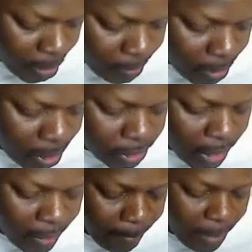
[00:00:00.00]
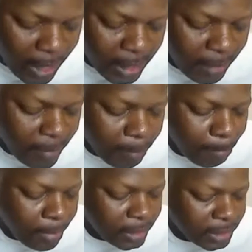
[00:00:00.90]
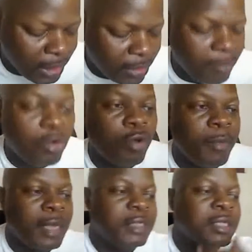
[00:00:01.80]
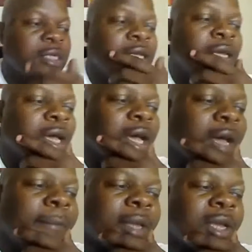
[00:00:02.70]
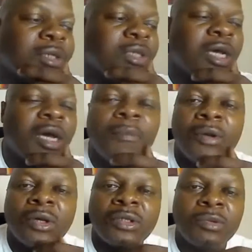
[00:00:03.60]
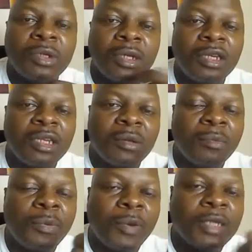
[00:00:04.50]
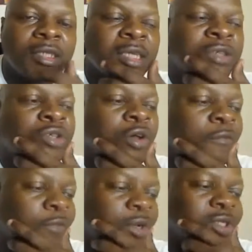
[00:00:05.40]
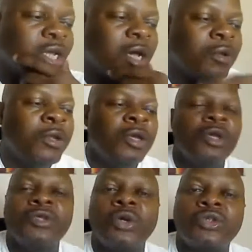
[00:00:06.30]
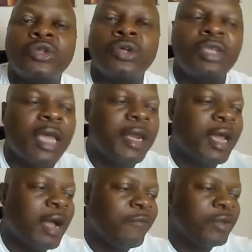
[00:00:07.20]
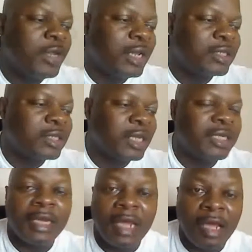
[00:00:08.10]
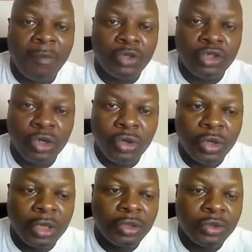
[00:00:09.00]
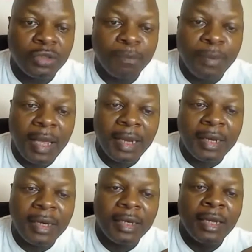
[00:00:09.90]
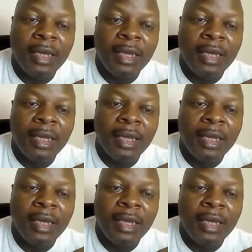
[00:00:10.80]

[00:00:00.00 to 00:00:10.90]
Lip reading: because I'm buying them in bits at the moment, because the prices are so volatile. So then, having then stated how much you're looking to spend,